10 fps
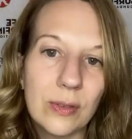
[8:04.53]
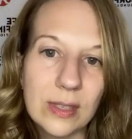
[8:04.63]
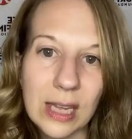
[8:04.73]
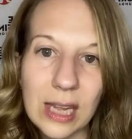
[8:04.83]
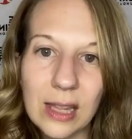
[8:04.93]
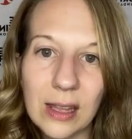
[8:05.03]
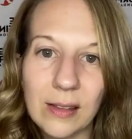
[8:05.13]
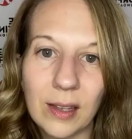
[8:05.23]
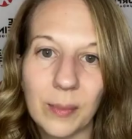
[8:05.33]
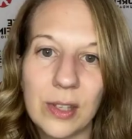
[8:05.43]
see
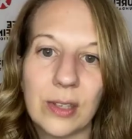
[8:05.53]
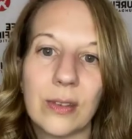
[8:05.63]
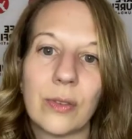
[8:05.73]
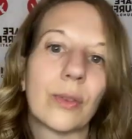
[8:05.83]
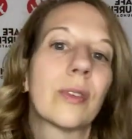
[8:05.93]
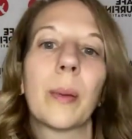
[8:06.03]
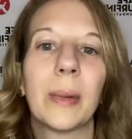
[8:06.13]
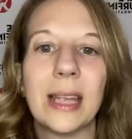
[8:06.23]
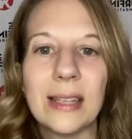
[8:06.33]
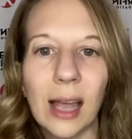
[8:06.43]
these images or
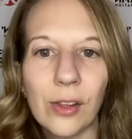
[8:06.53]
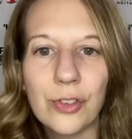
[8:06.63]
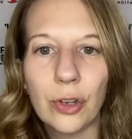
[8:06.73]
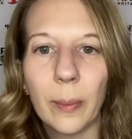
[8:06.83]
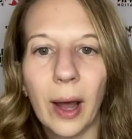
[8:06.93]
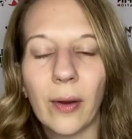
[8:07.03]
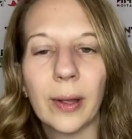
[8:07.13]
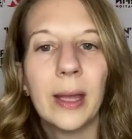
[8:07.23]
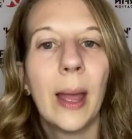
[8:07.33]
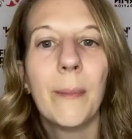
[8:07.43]
somebody tells you about
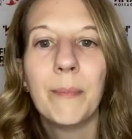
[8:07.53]
it,